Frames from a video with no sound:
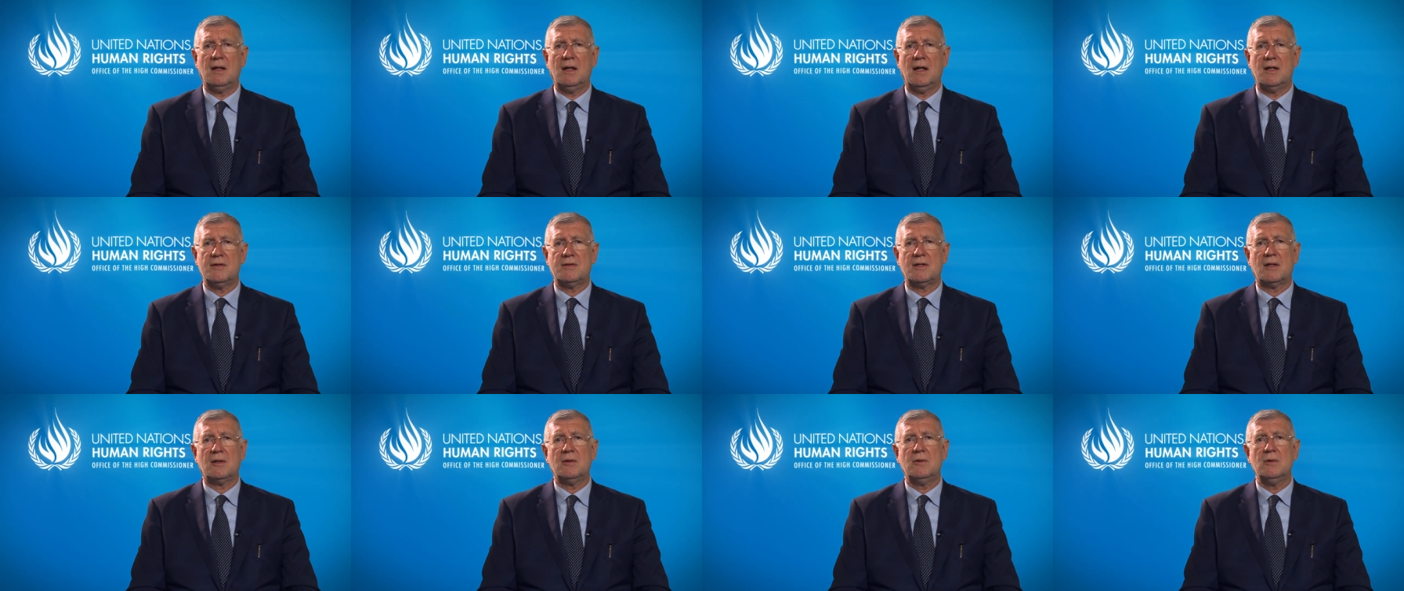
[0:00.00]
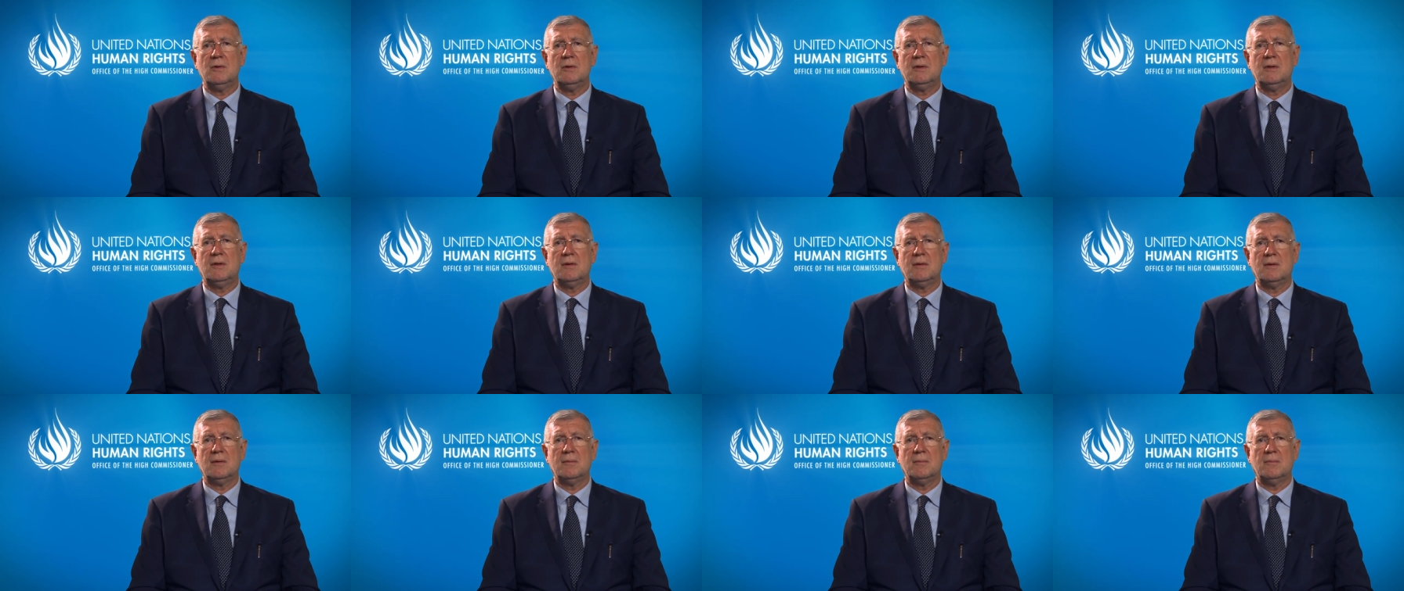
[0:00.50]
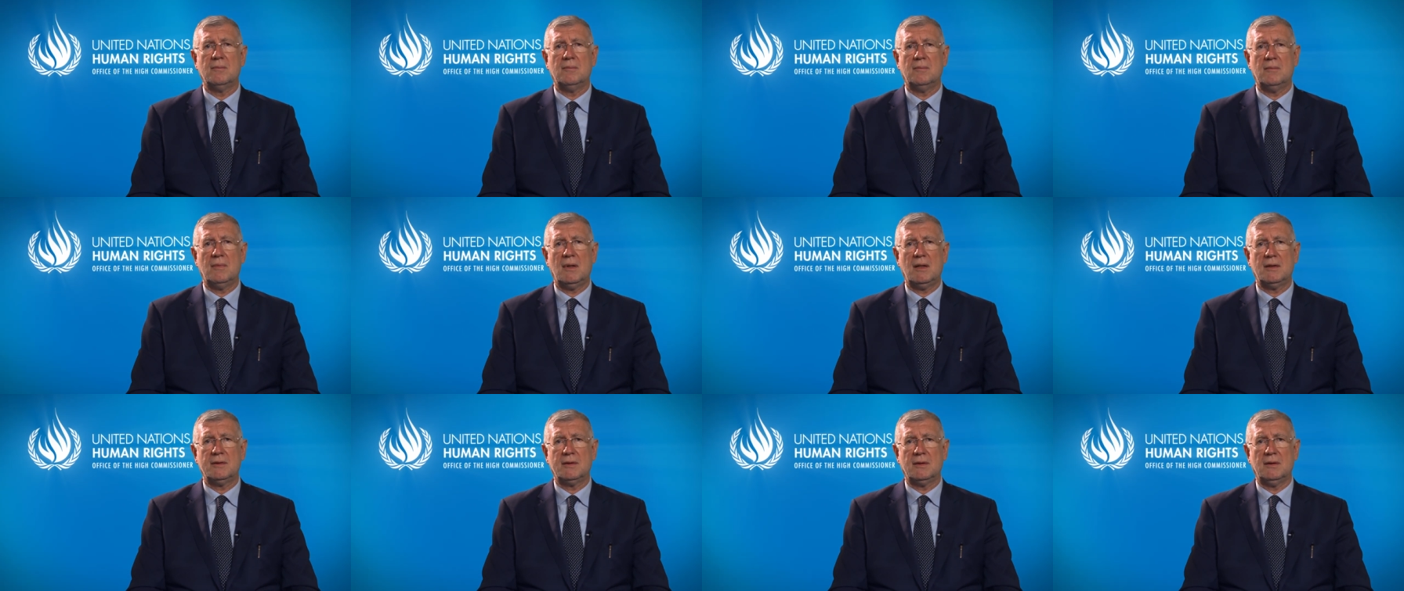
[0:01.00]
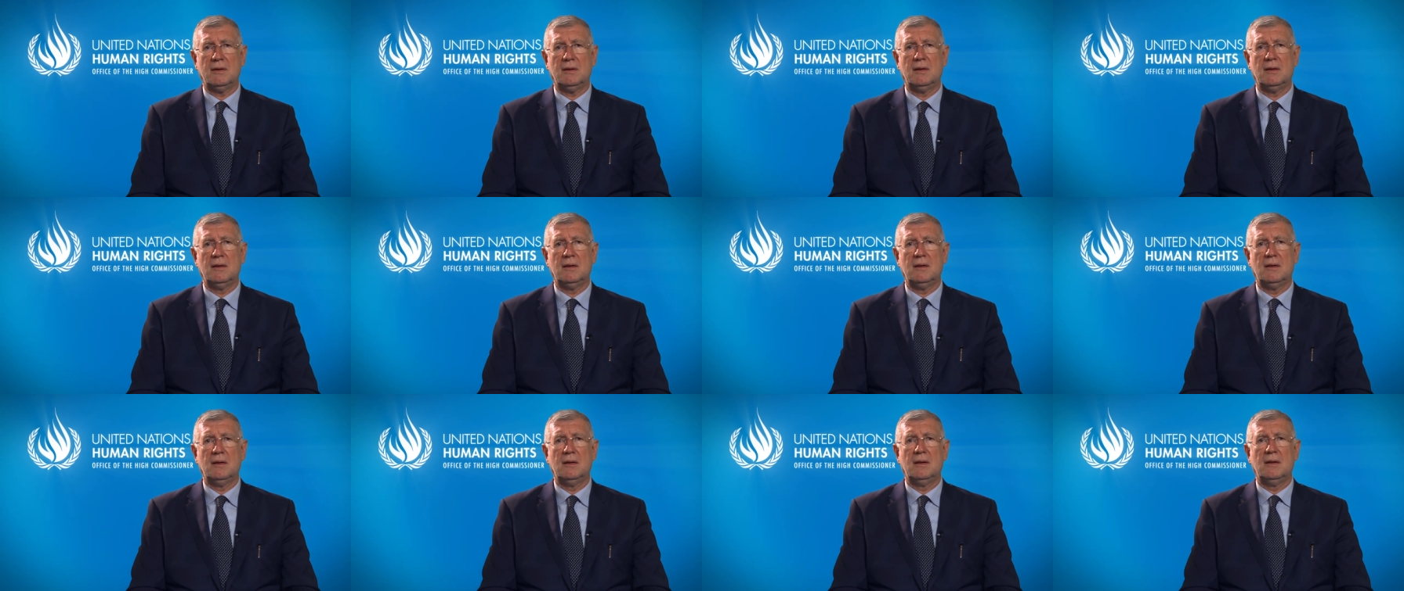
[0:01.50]
as a good model
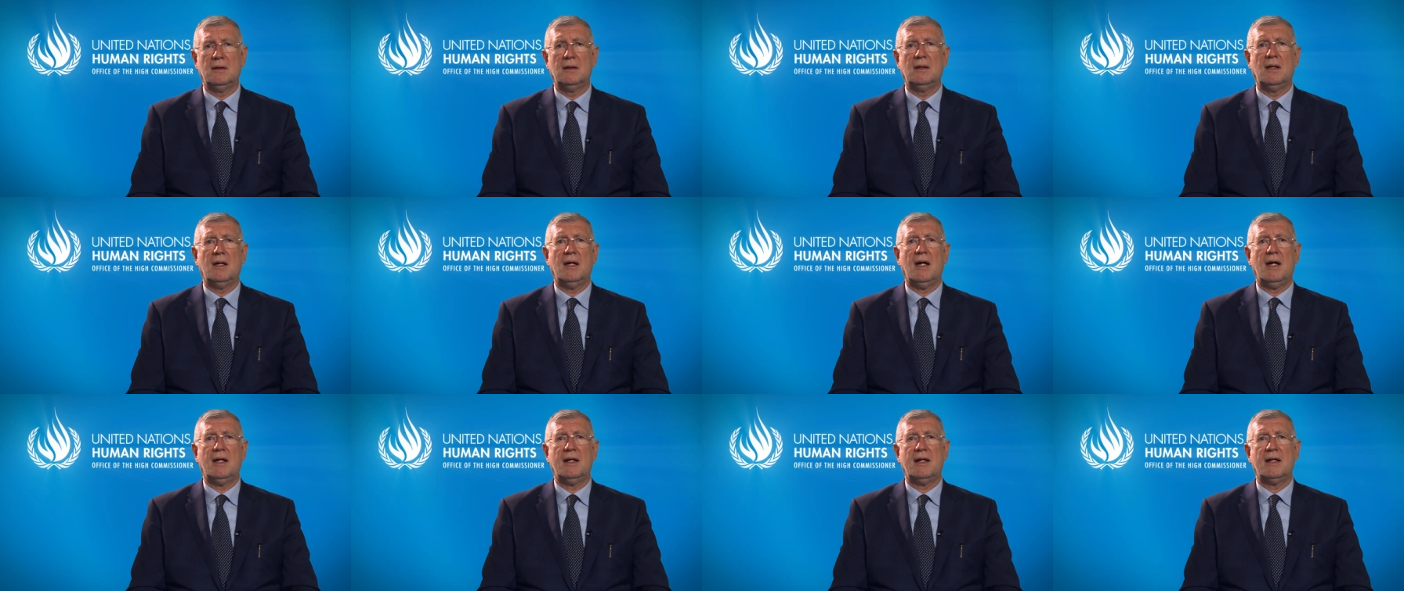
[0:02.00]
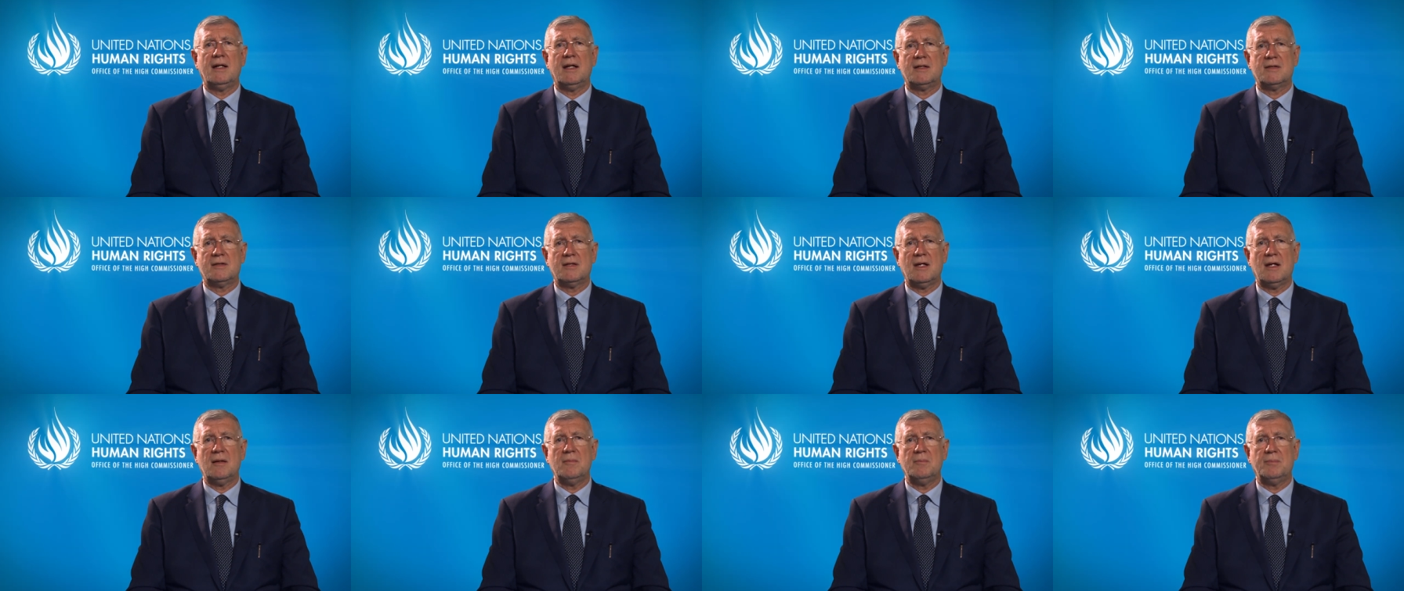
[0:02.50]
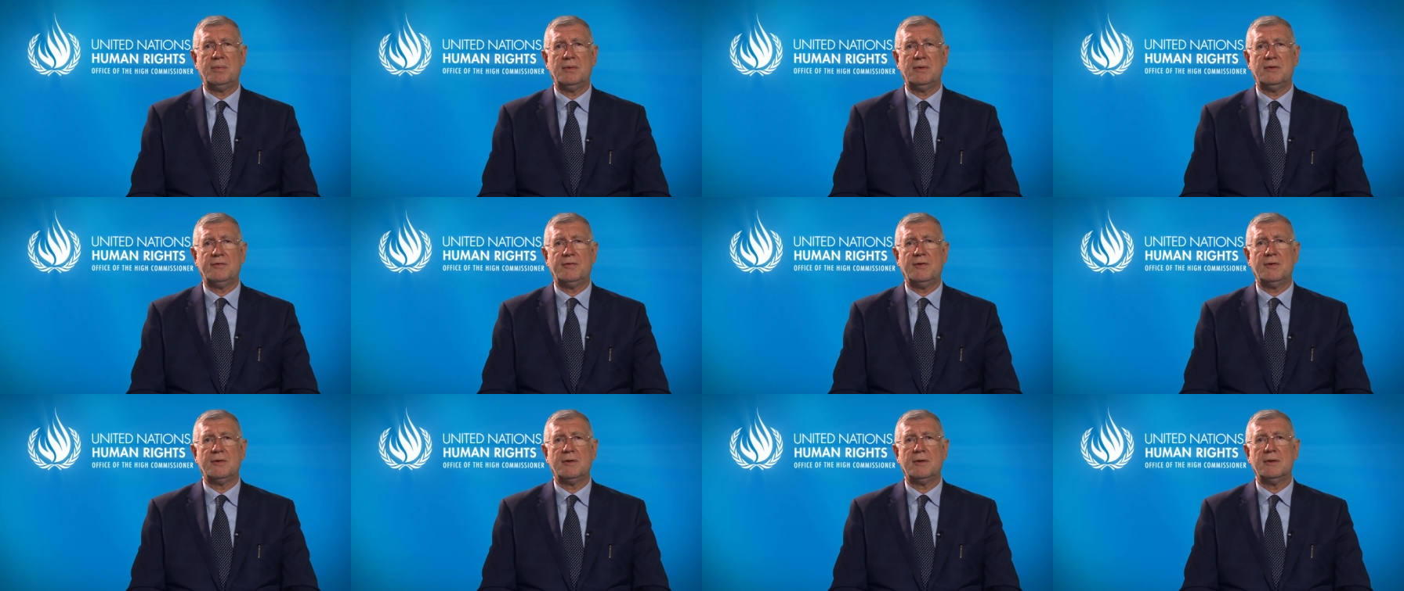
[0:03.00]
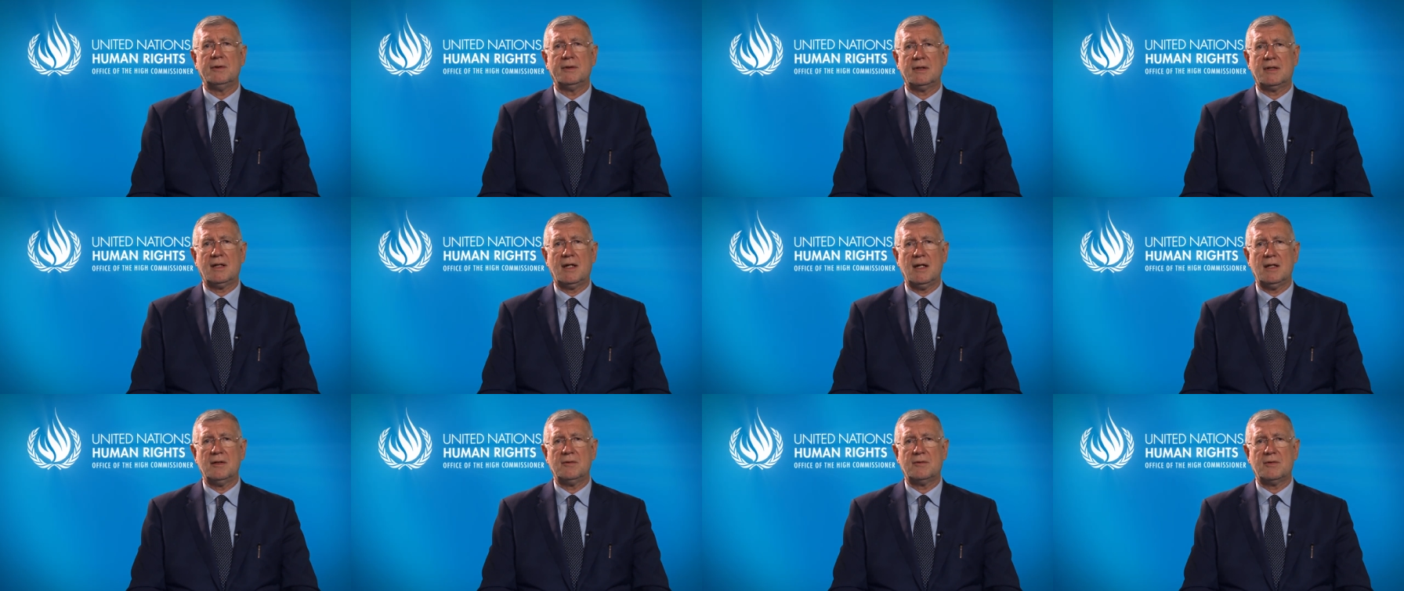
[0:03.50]
and an example for other
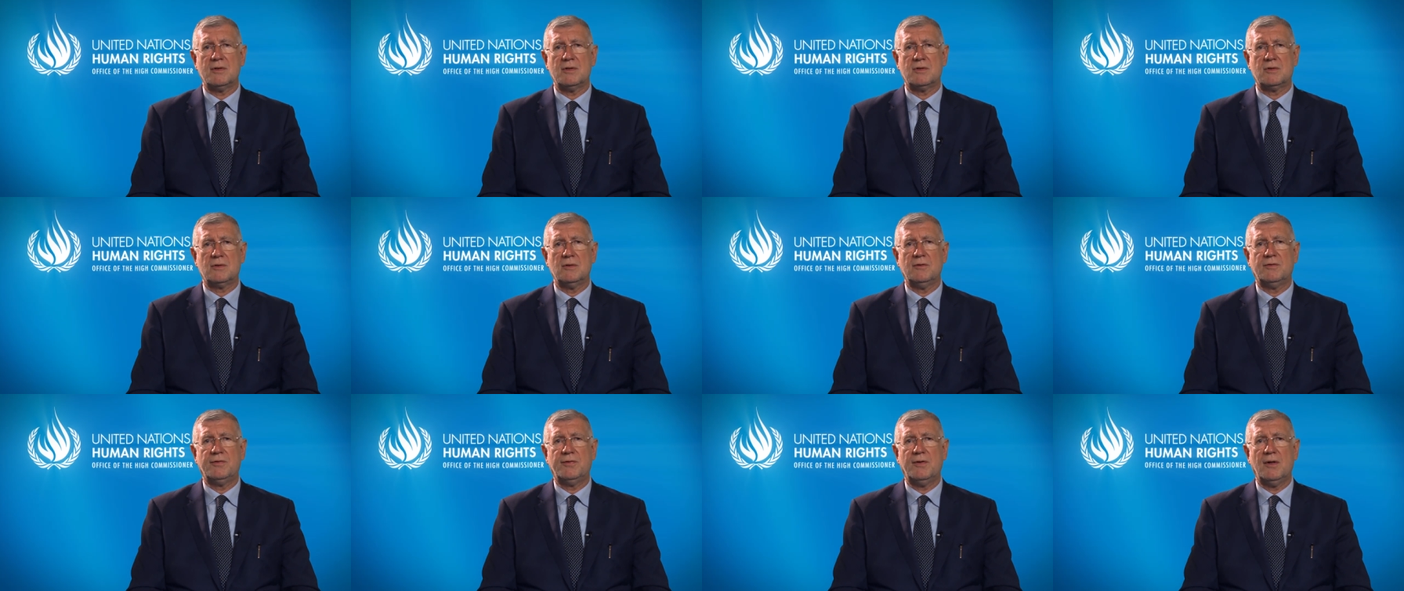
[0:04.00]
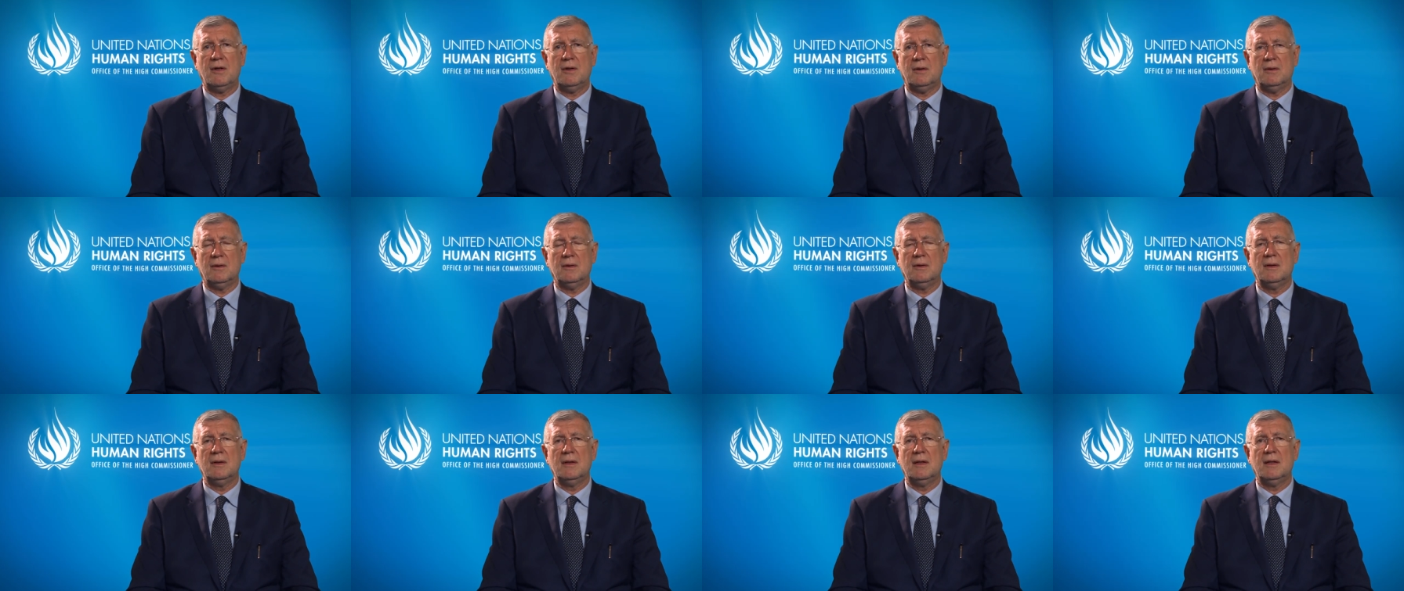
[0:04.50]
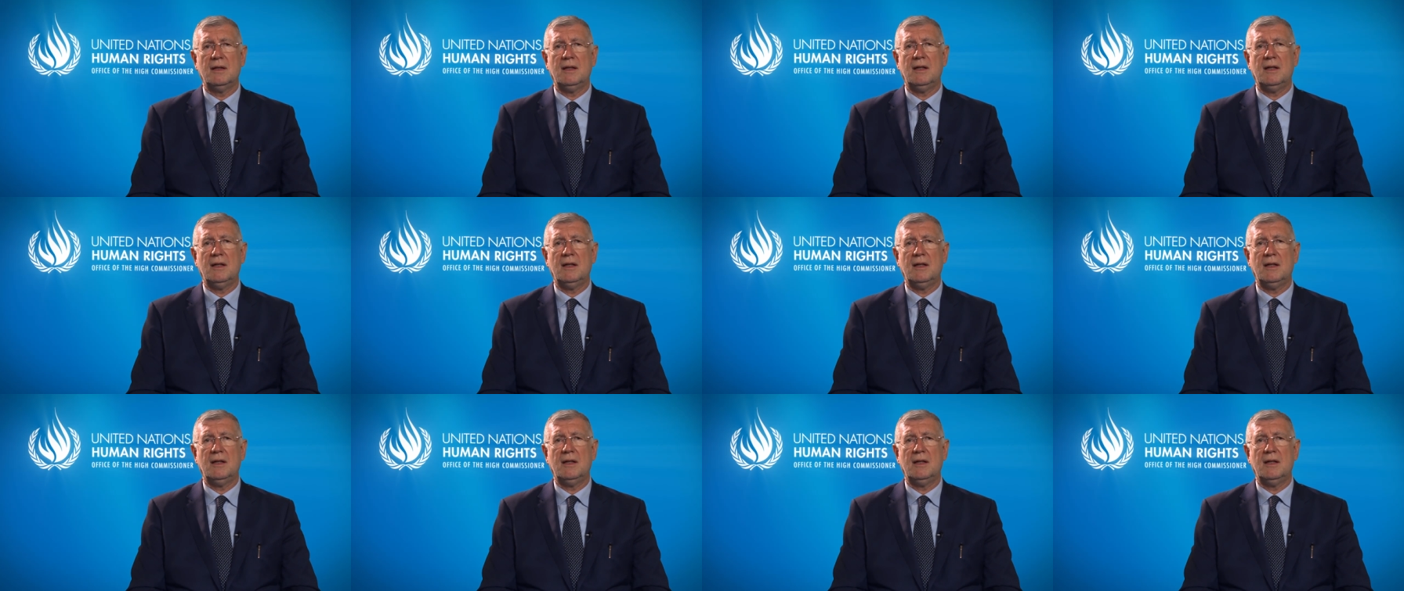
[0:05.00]
countries to follow